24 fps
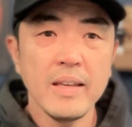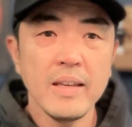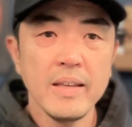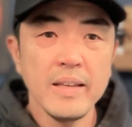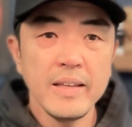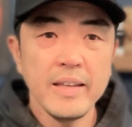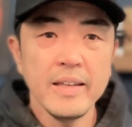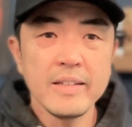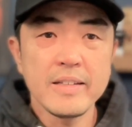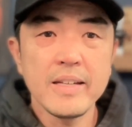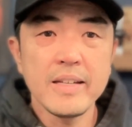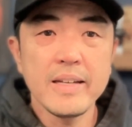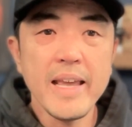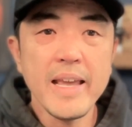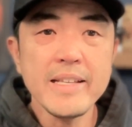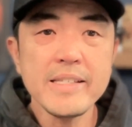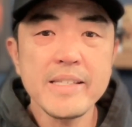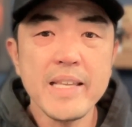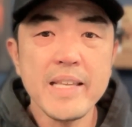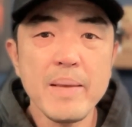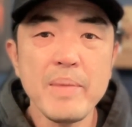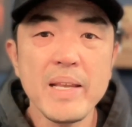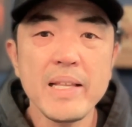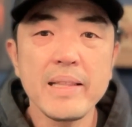In today's
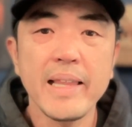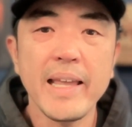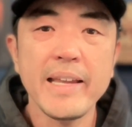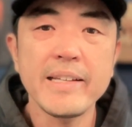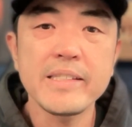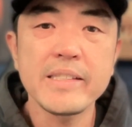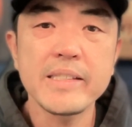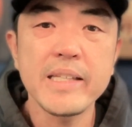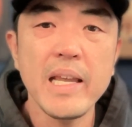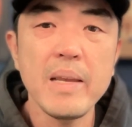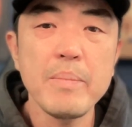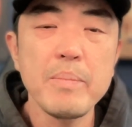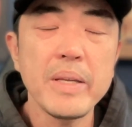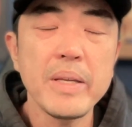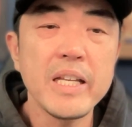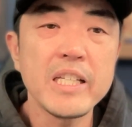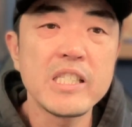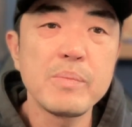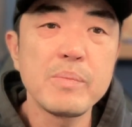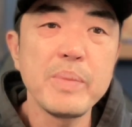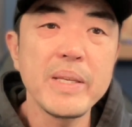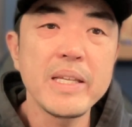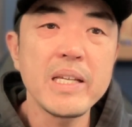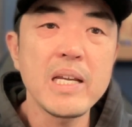gaming landscape,
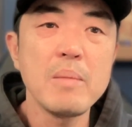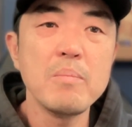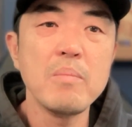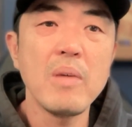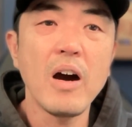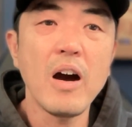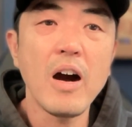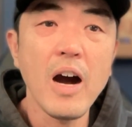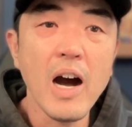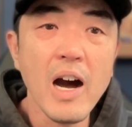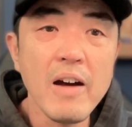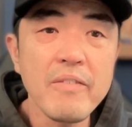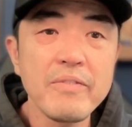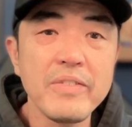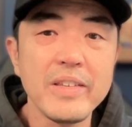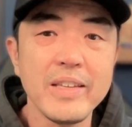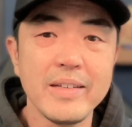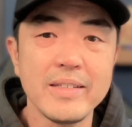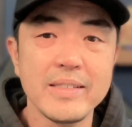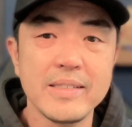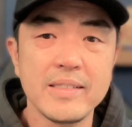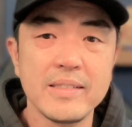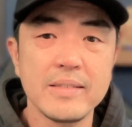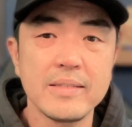it's become
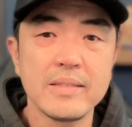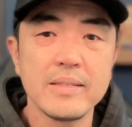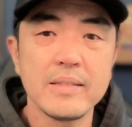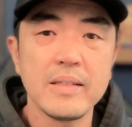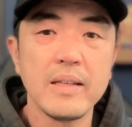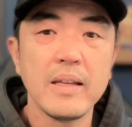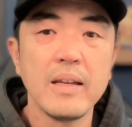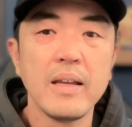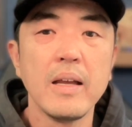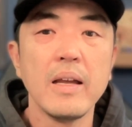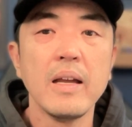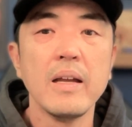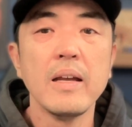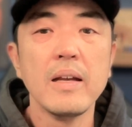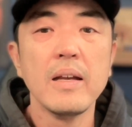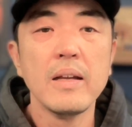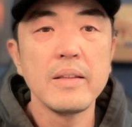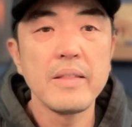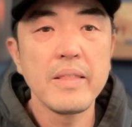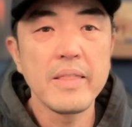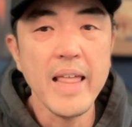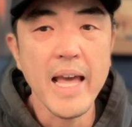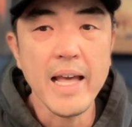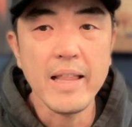obvious
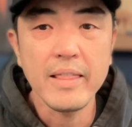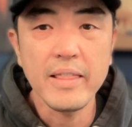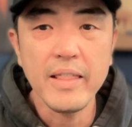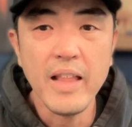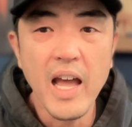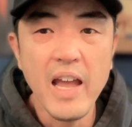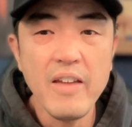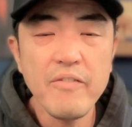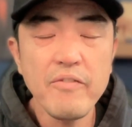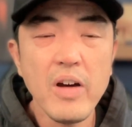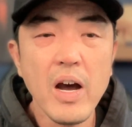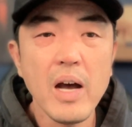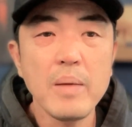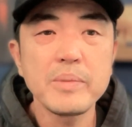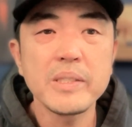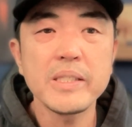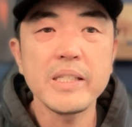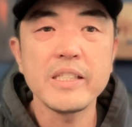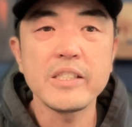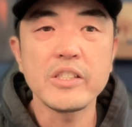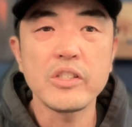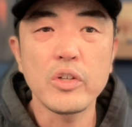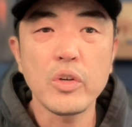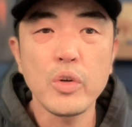that LiveOps
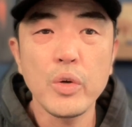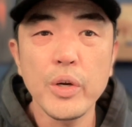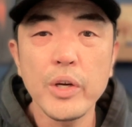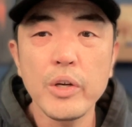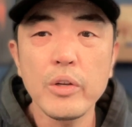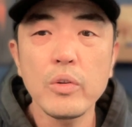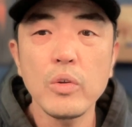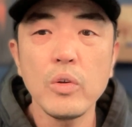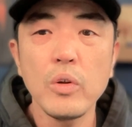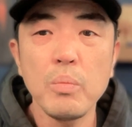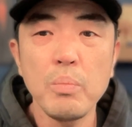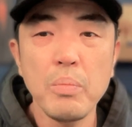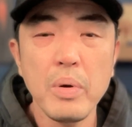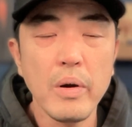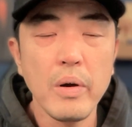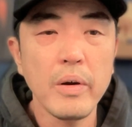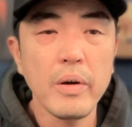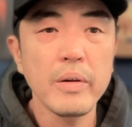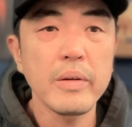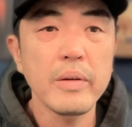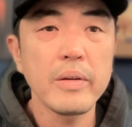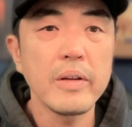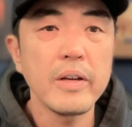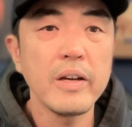is a critical
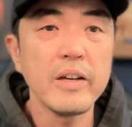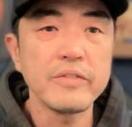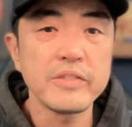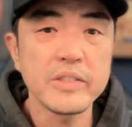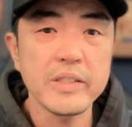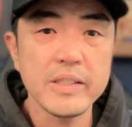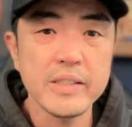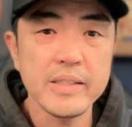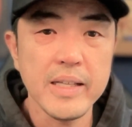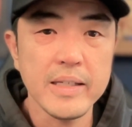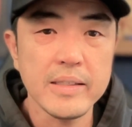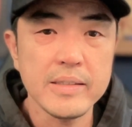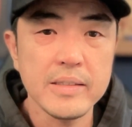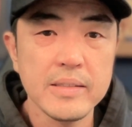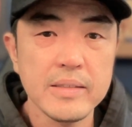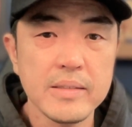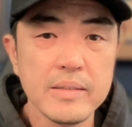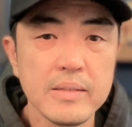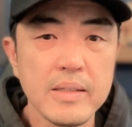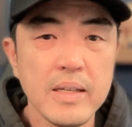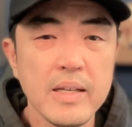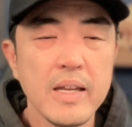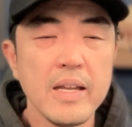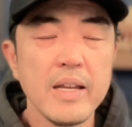part of success.
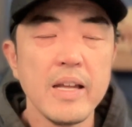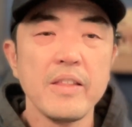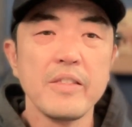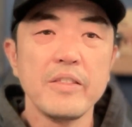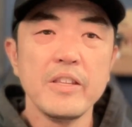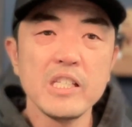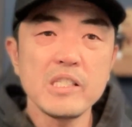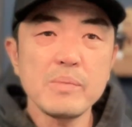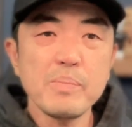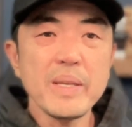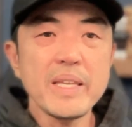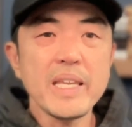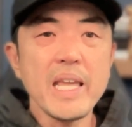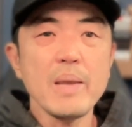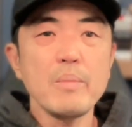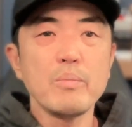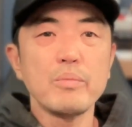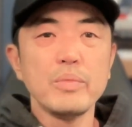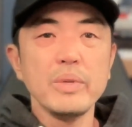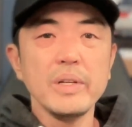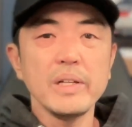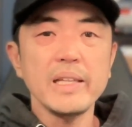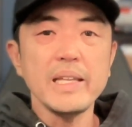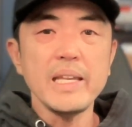This
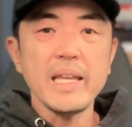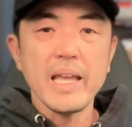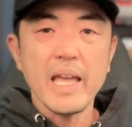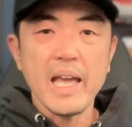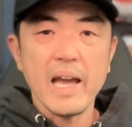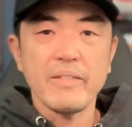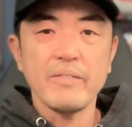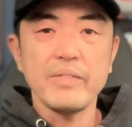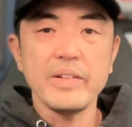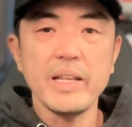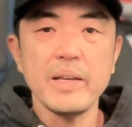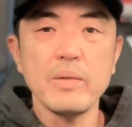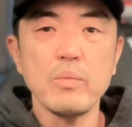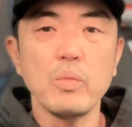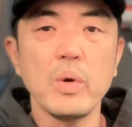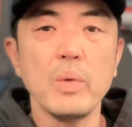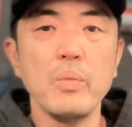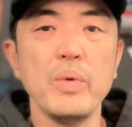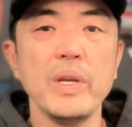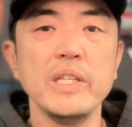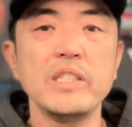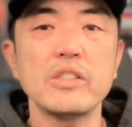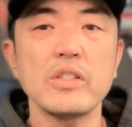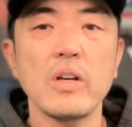became really evident
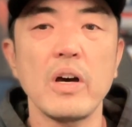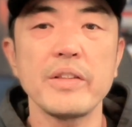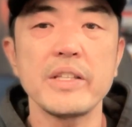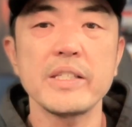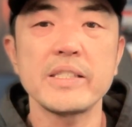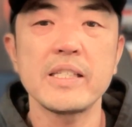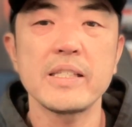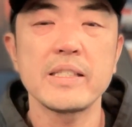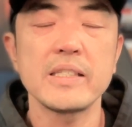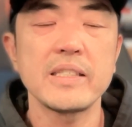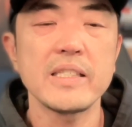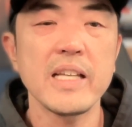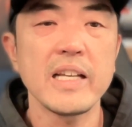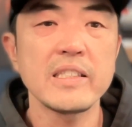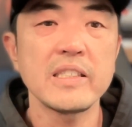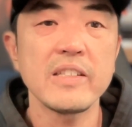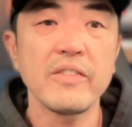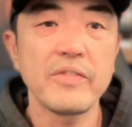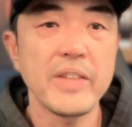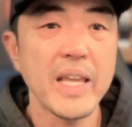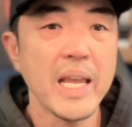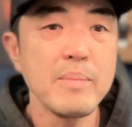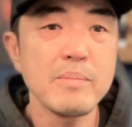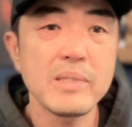when we saw the success
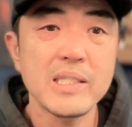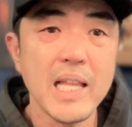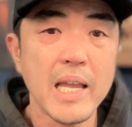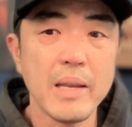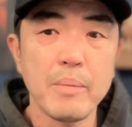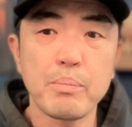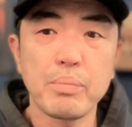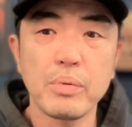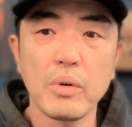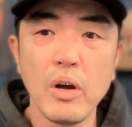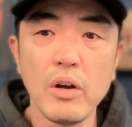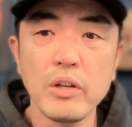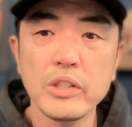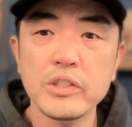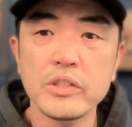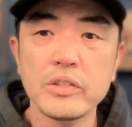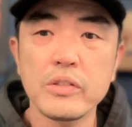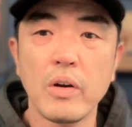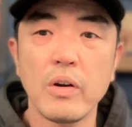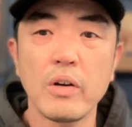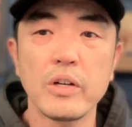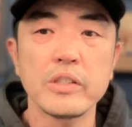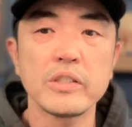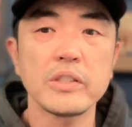of games like Brawl
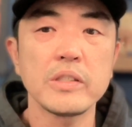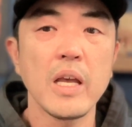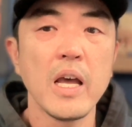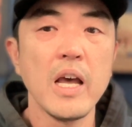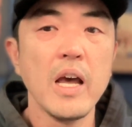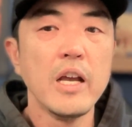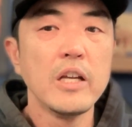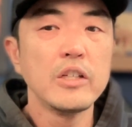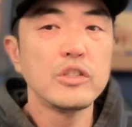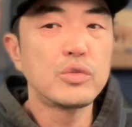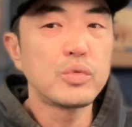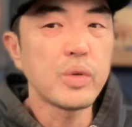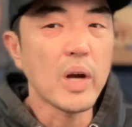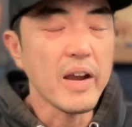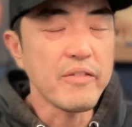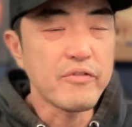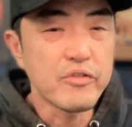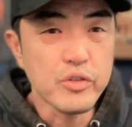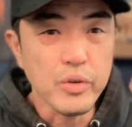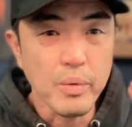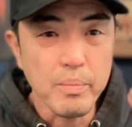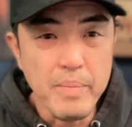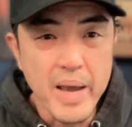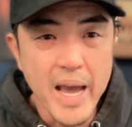Stars
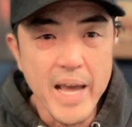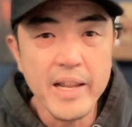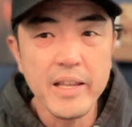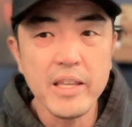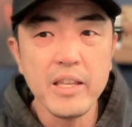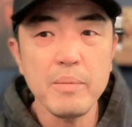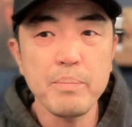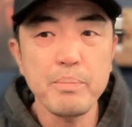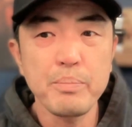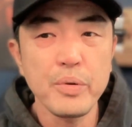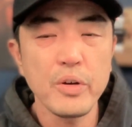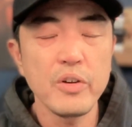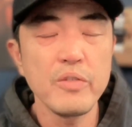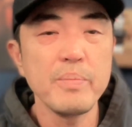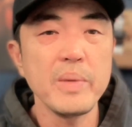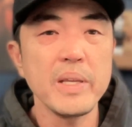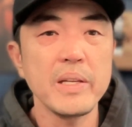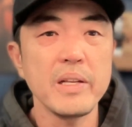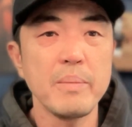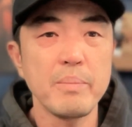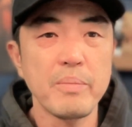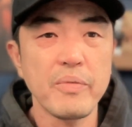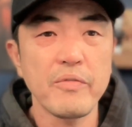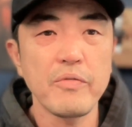drive dramatic
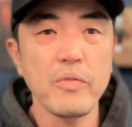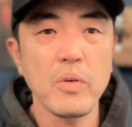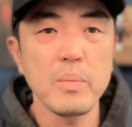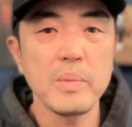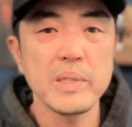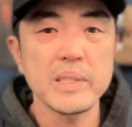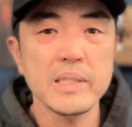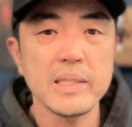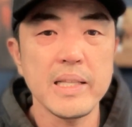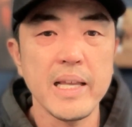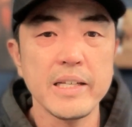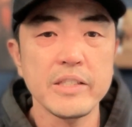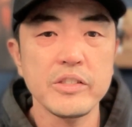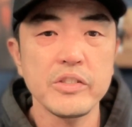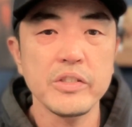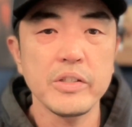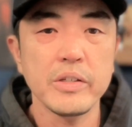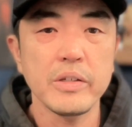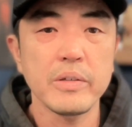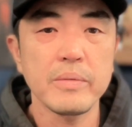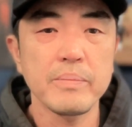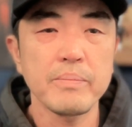improvement in performance last year.